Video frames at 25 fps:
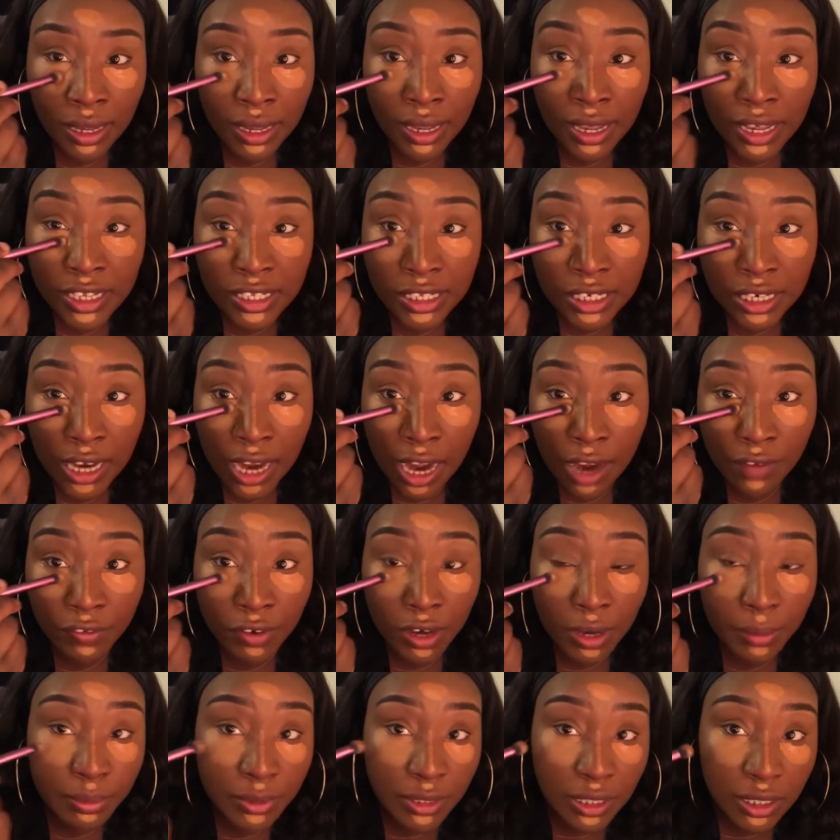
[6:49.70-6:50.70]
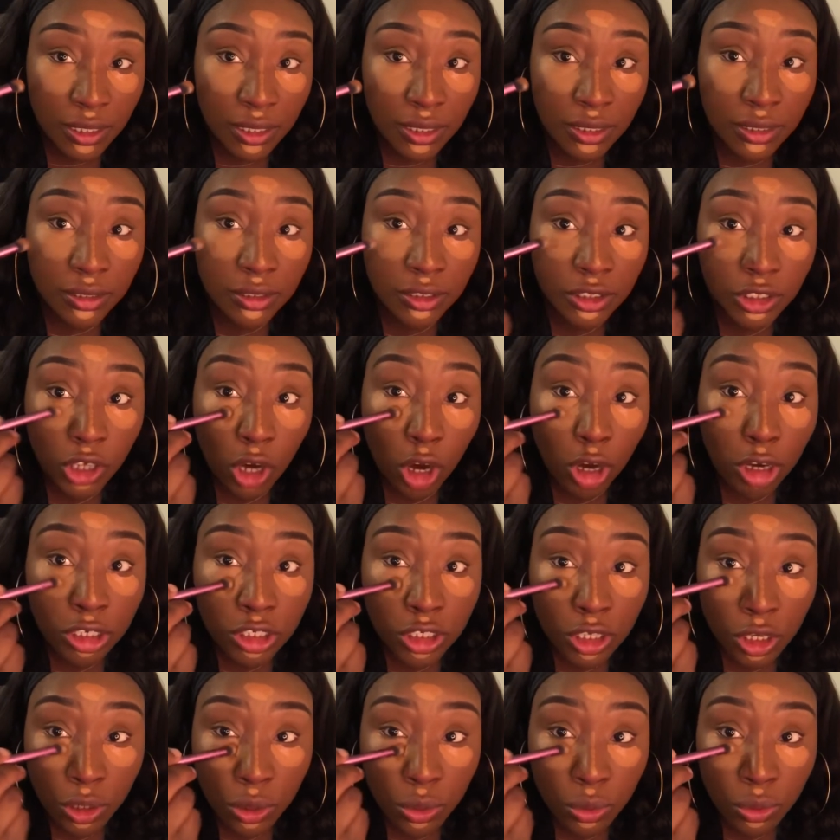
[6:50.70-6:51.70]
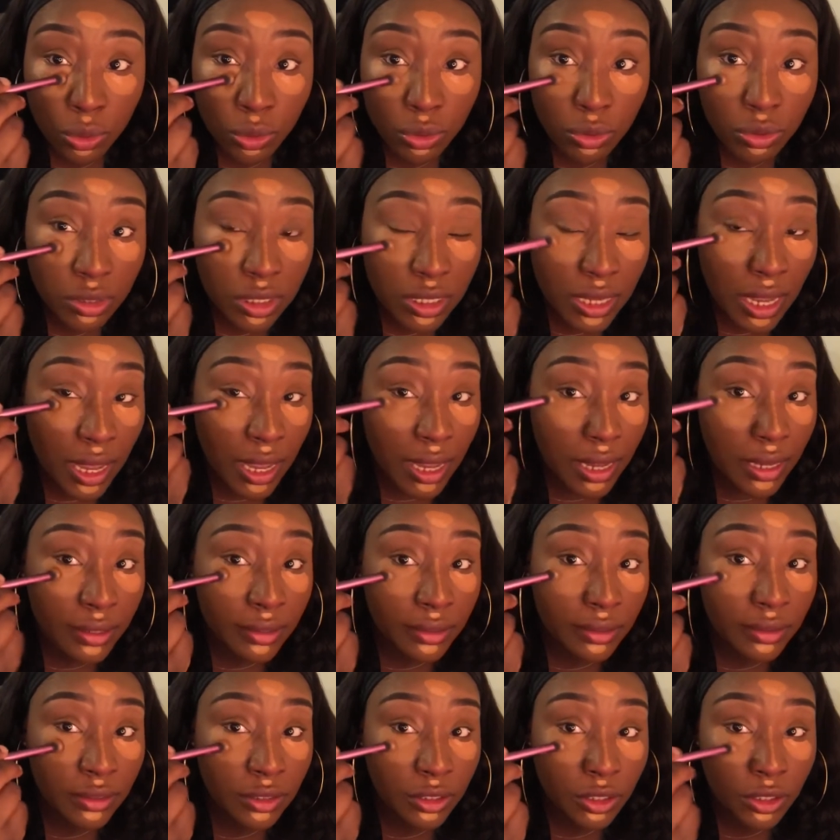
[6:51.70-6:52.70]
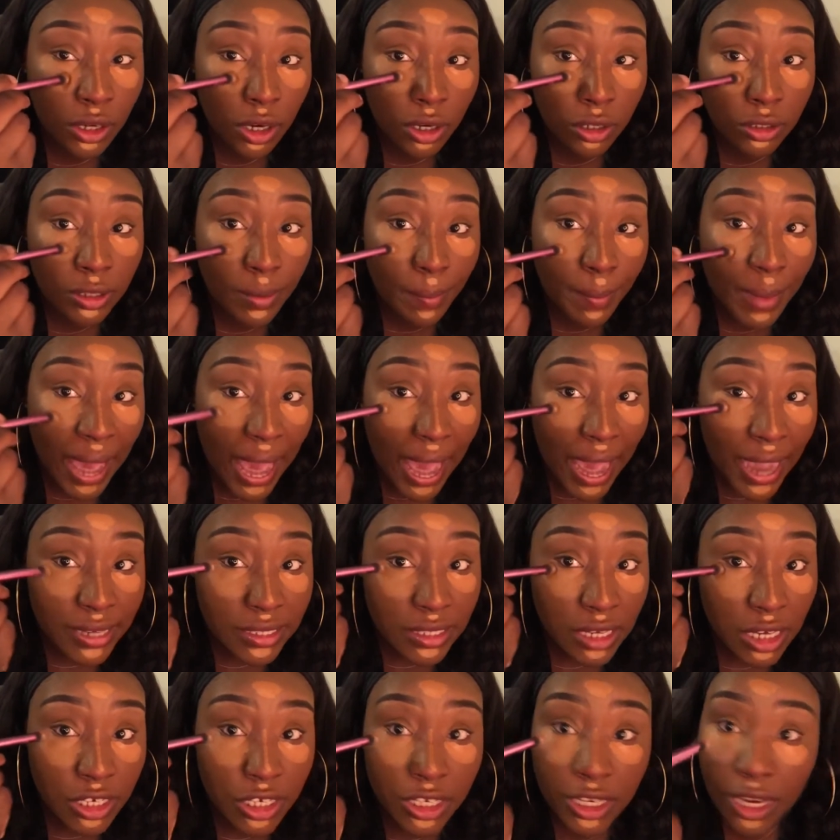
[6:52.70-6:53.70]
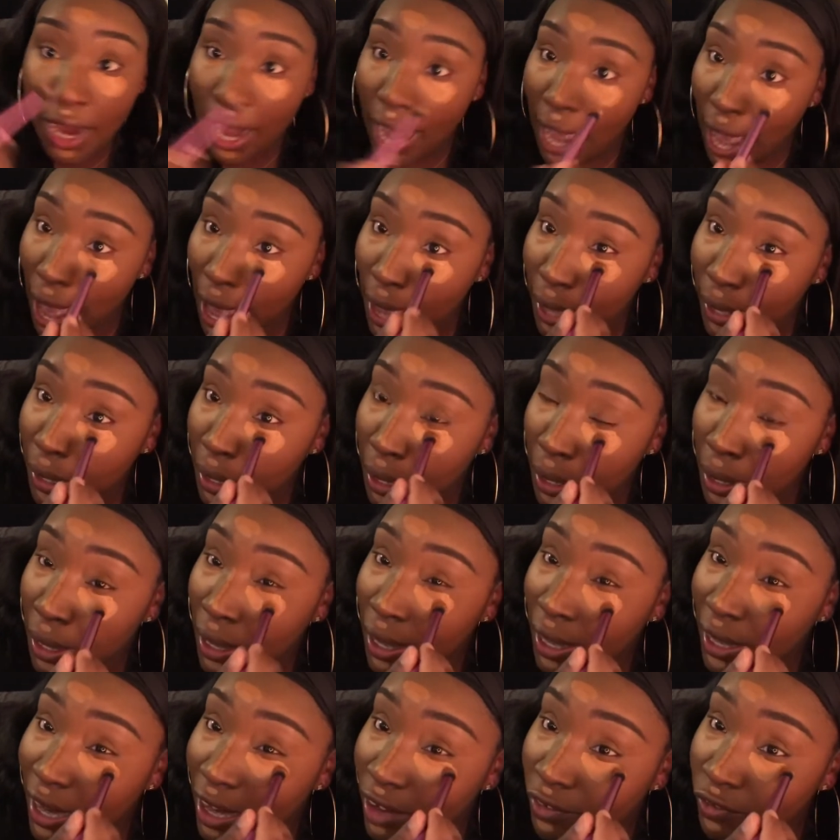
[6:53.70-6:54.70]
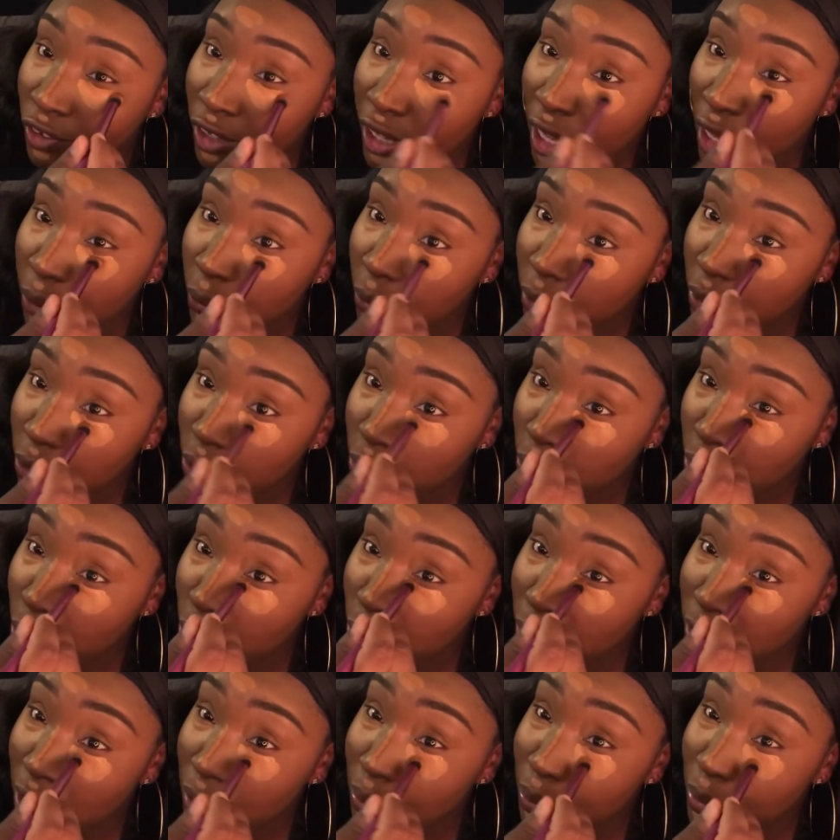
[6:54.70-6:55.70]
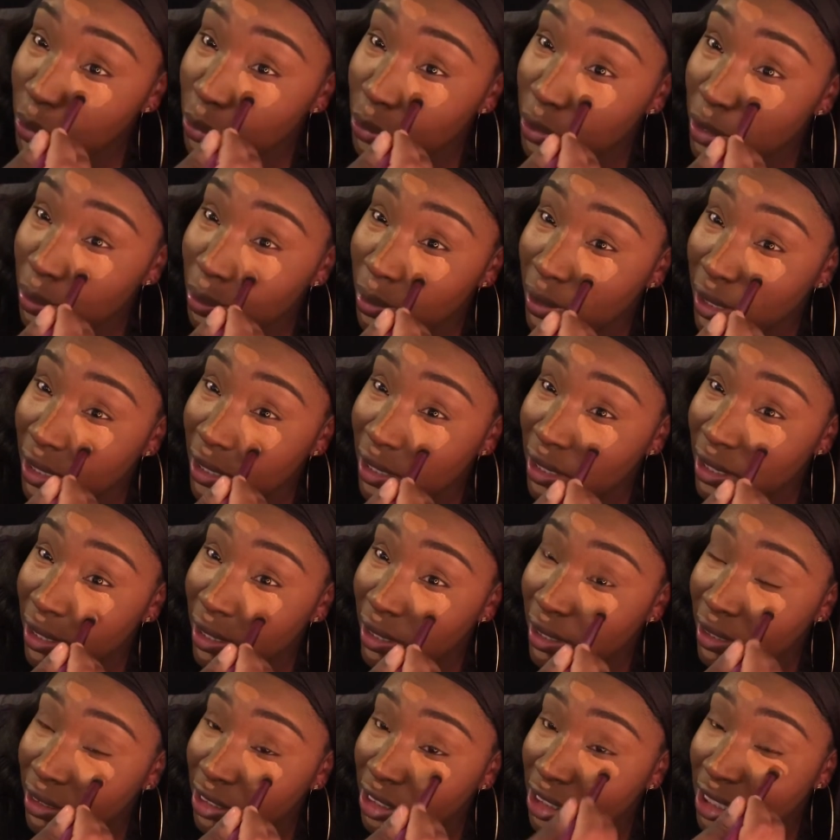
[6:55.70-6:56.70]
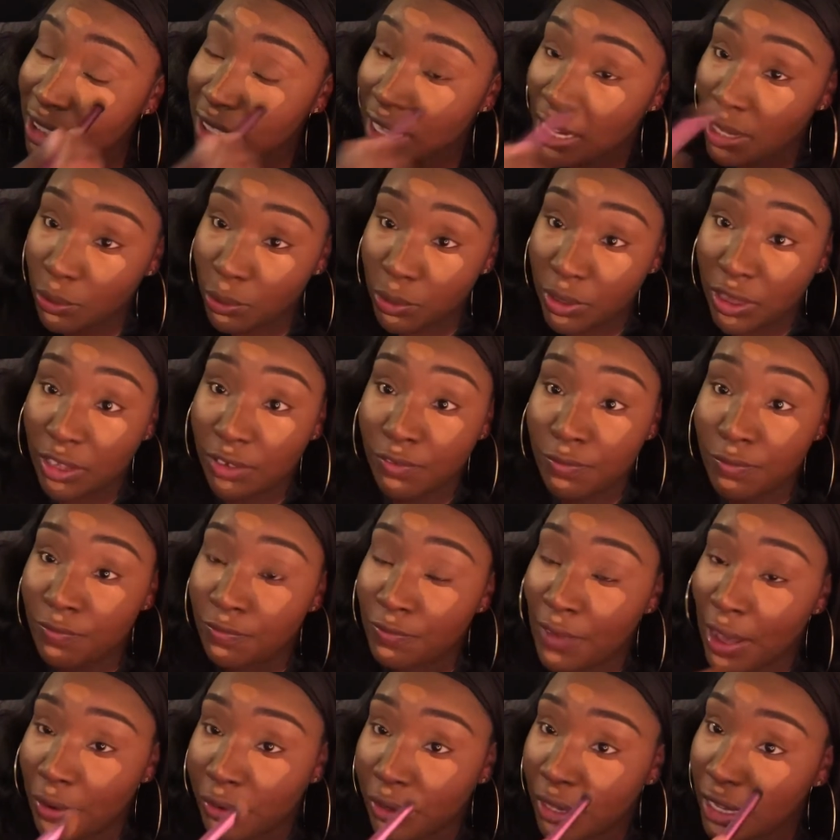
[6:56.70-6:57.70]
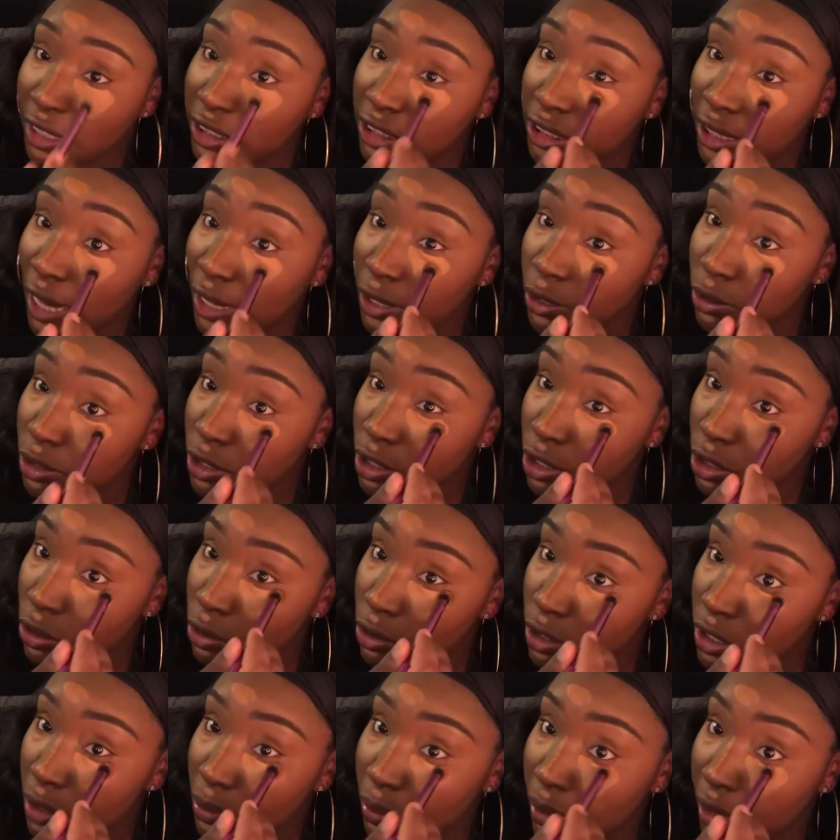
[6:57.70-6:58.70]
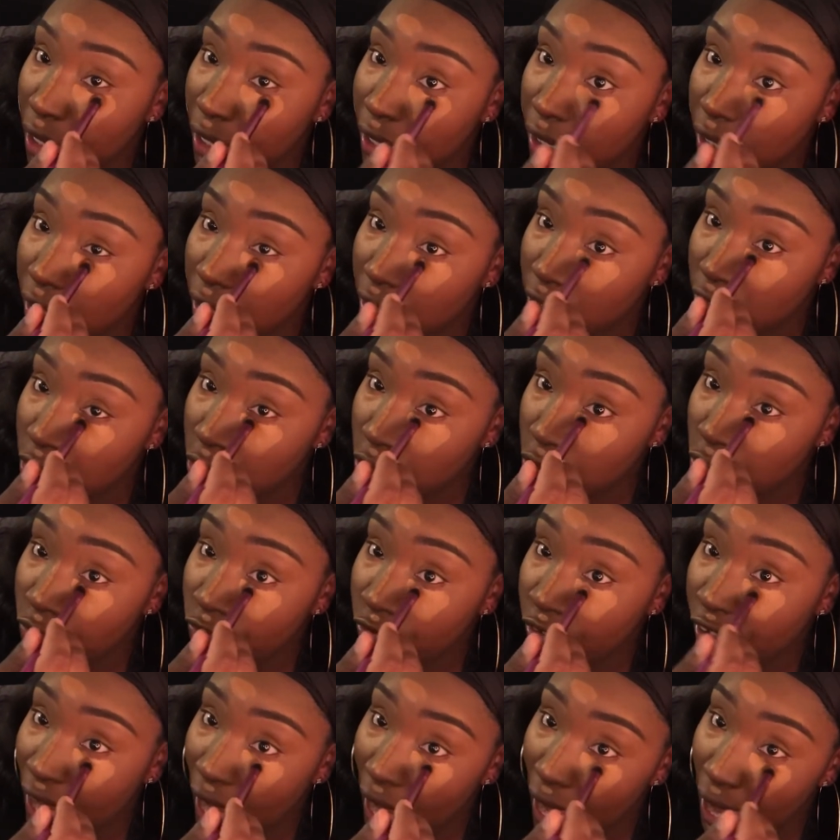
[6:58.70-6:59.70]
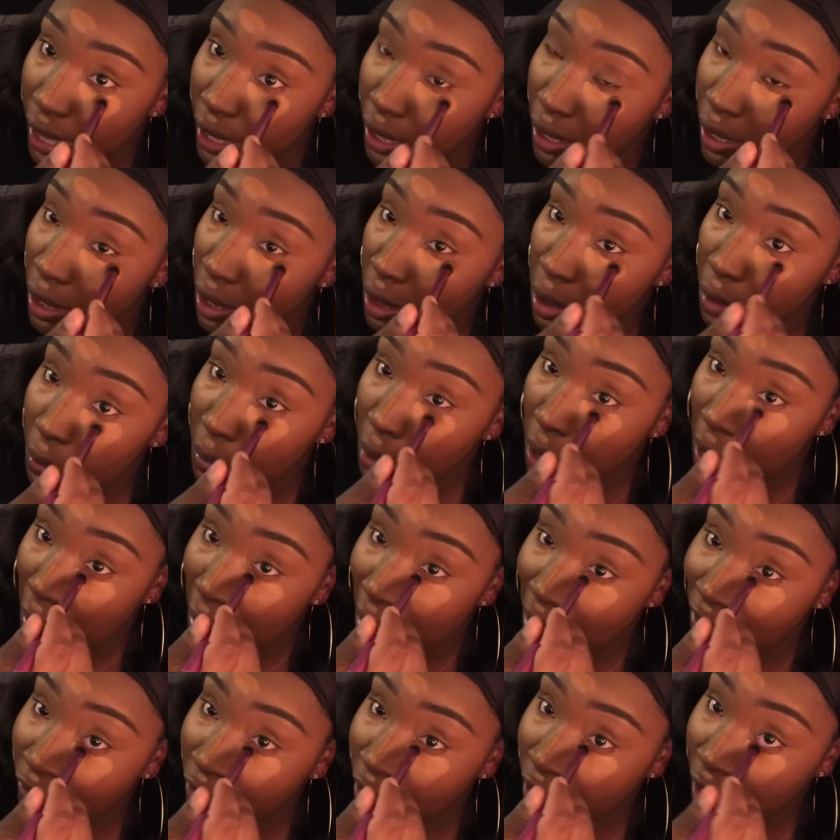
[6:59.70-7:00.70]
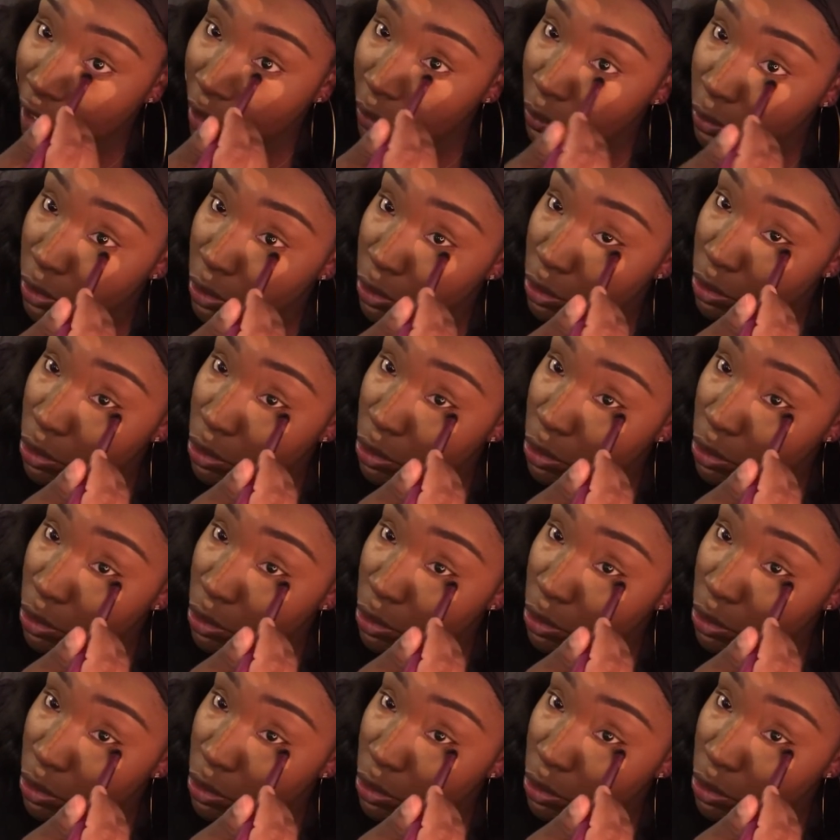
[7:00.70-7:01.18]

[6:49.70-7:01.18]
Is to cover up the dark circles and, you know, the bags under your eye. And I feel like when you use a beauty blender, just like with the foundation, I used to use the blender too for that. But I feel like when you